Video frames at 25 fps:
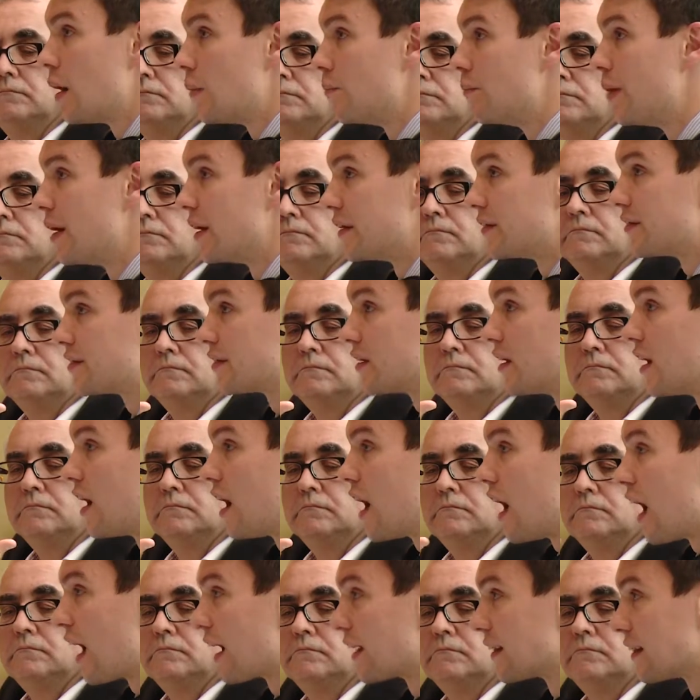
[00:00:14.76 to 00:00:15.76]
But
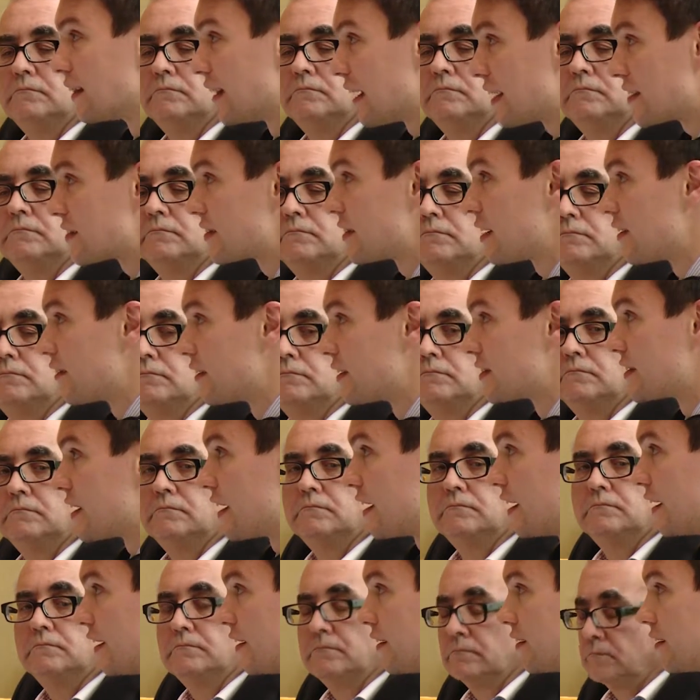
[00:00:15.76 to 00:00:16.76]
unless there is
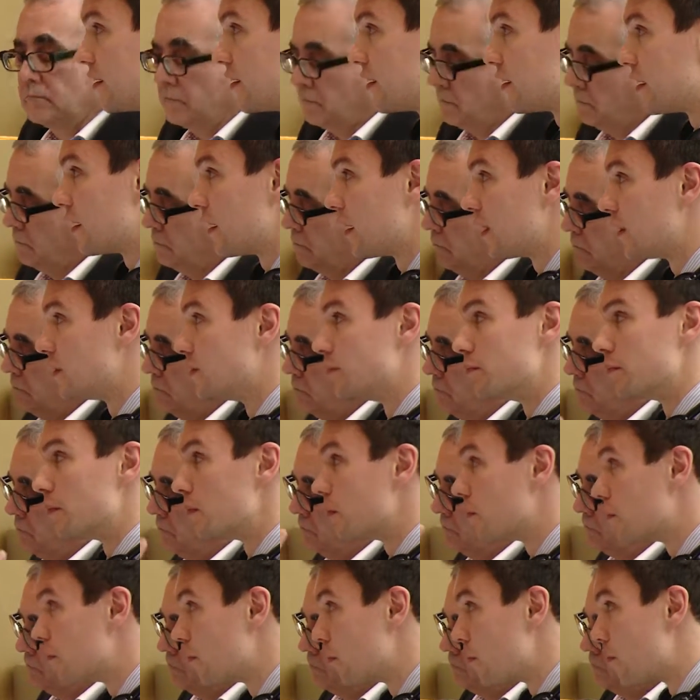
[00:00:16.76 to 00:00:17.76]

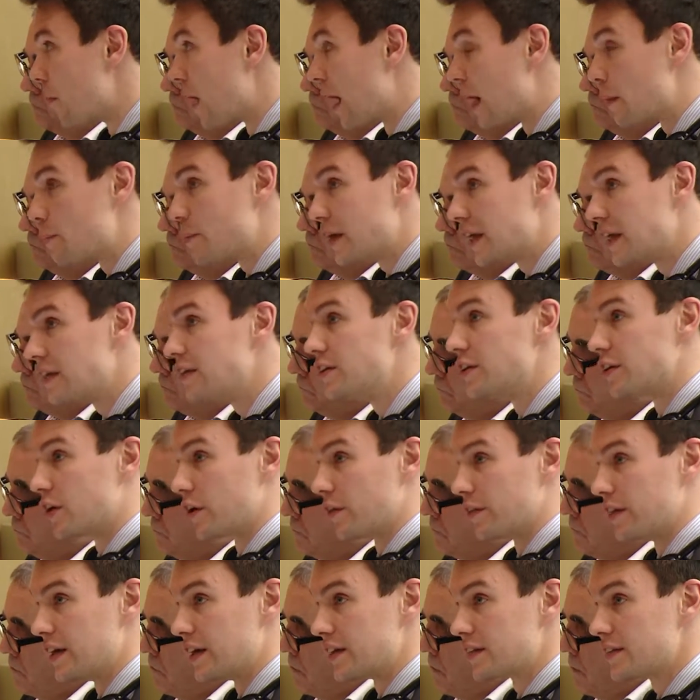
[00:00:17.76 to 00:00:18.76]
my opinion
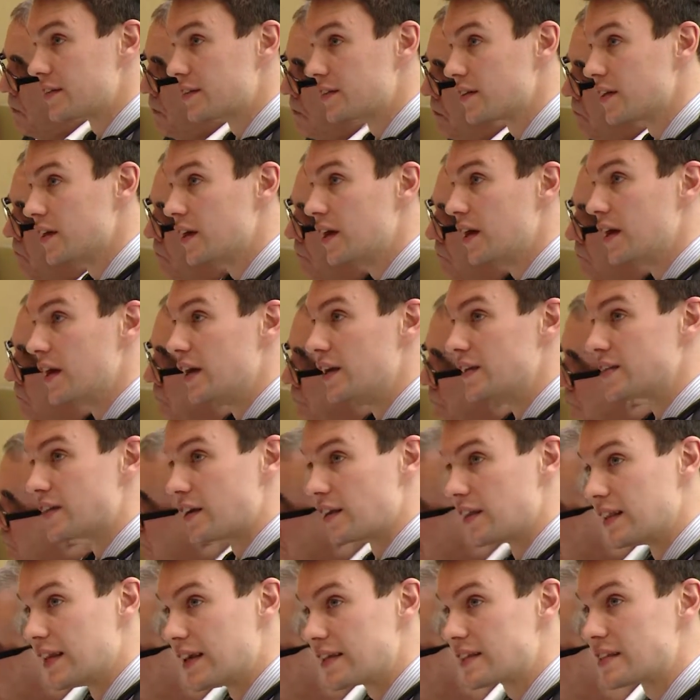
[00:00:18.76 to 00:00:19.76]
on this is
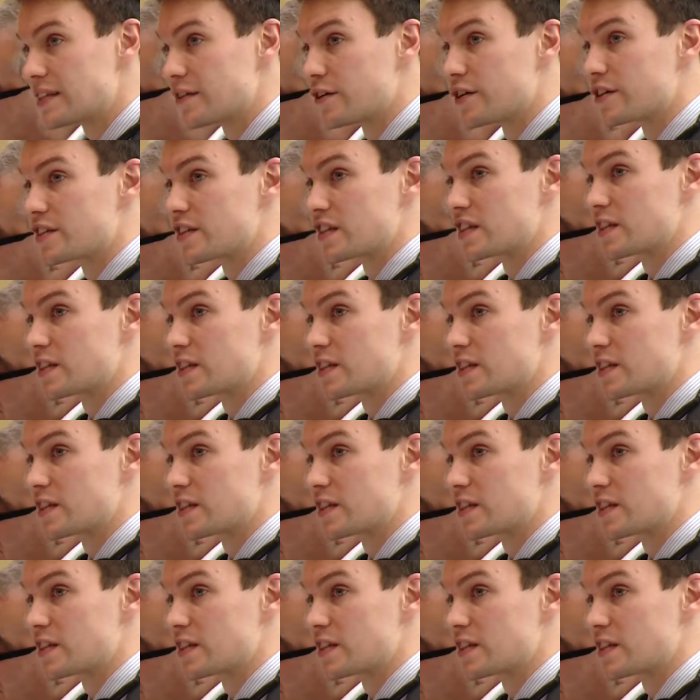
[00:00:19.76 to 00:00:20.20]
unless there is a